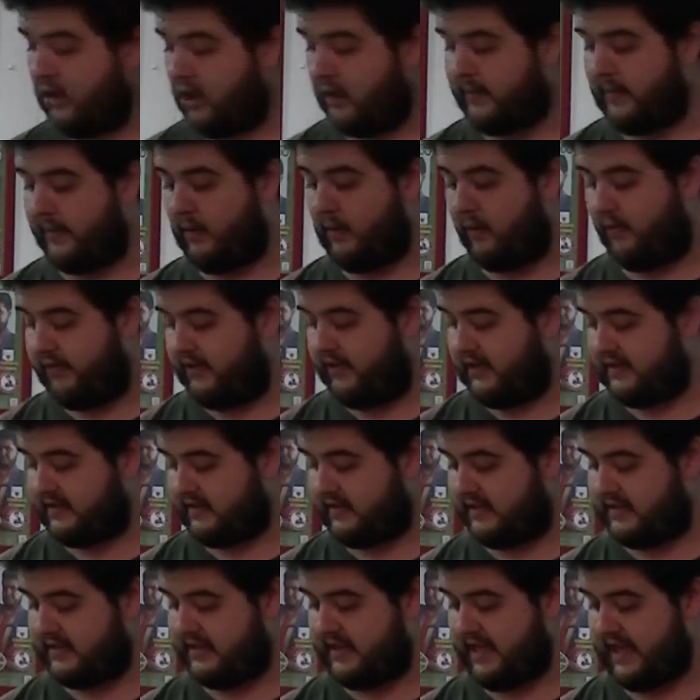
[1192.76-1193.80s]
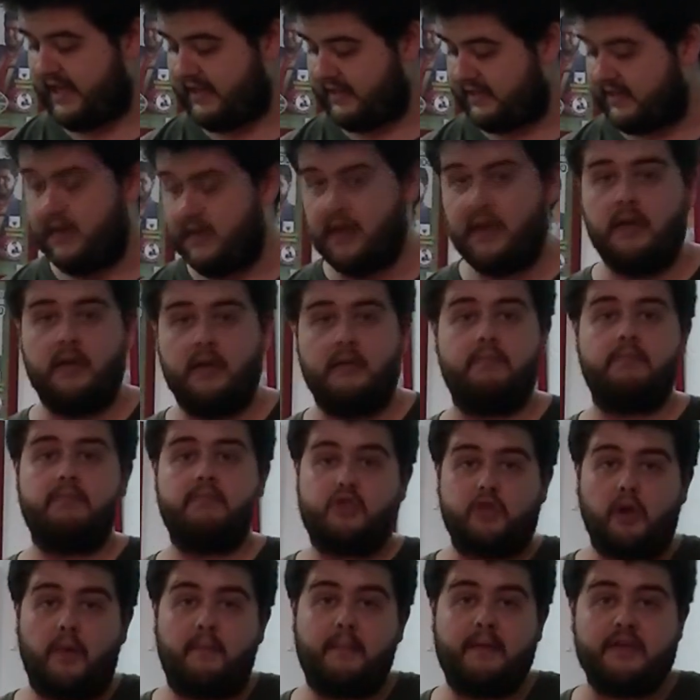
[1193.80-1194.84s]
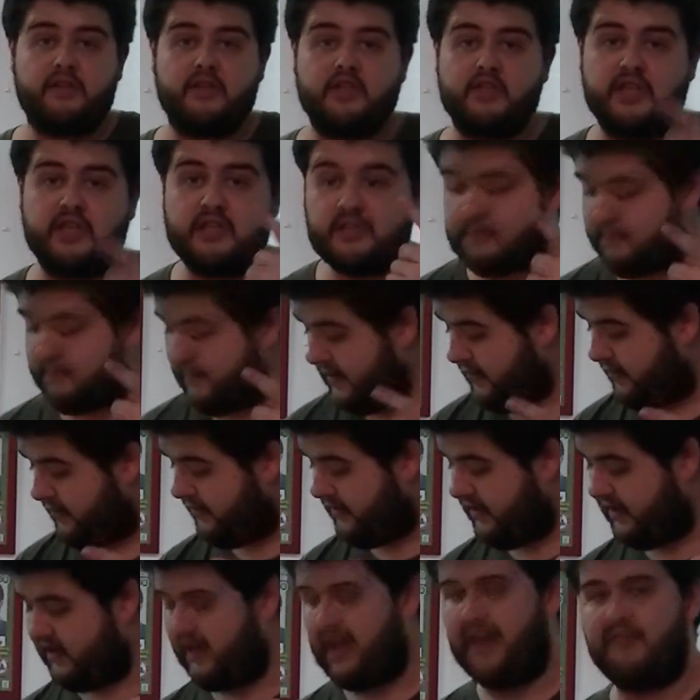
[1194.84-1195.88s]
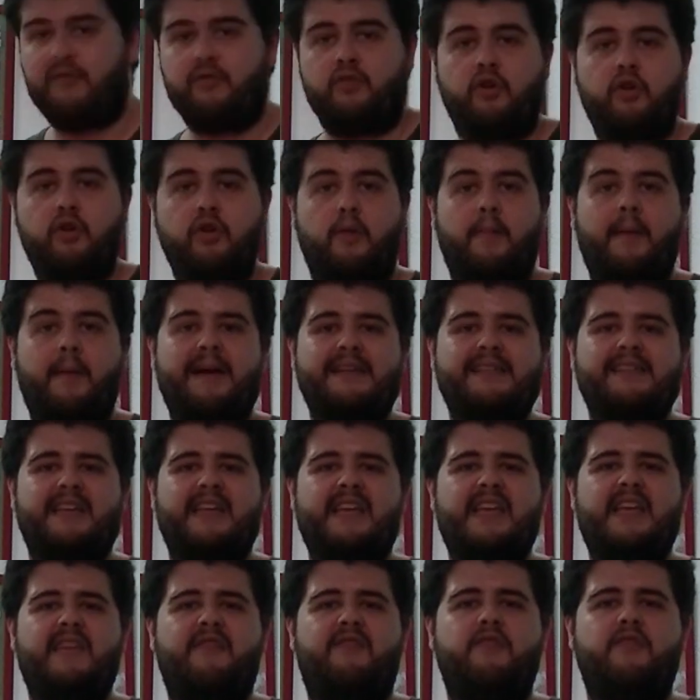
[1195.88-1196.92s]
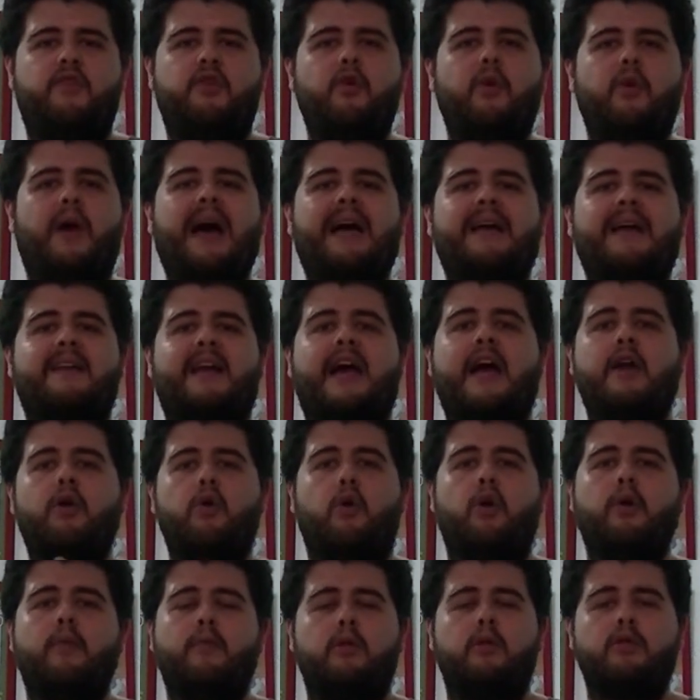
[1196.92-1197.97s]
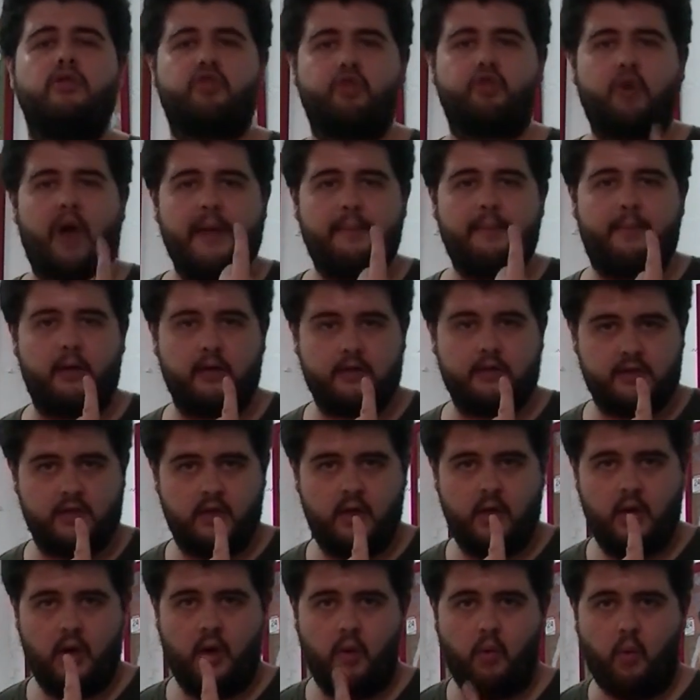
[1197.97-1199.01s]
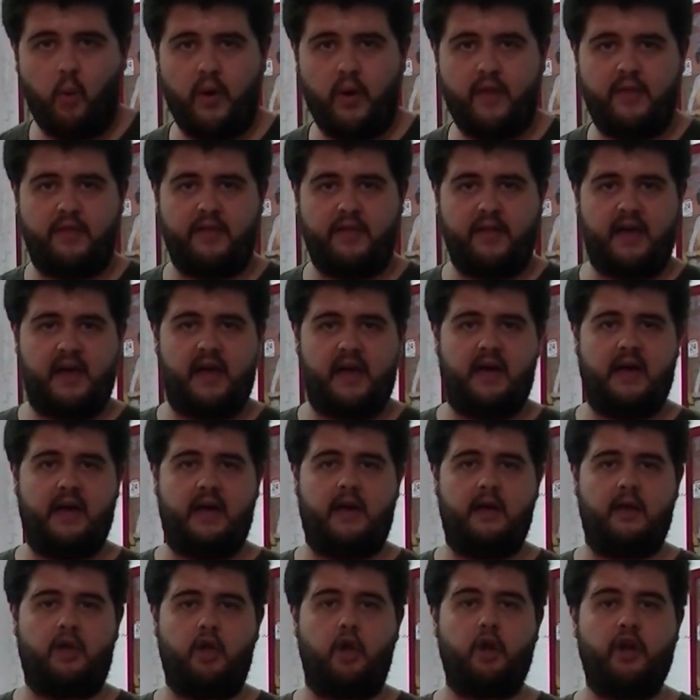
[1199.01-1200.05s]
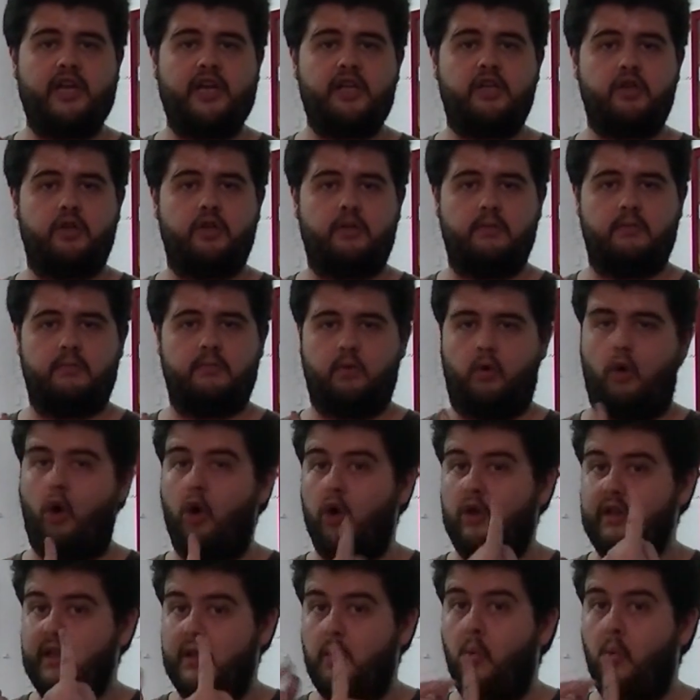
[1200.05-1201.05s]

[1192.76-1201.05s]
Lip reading: love about this is that some magicians may think, Antonio, but if you had a normal tripod with a connection, only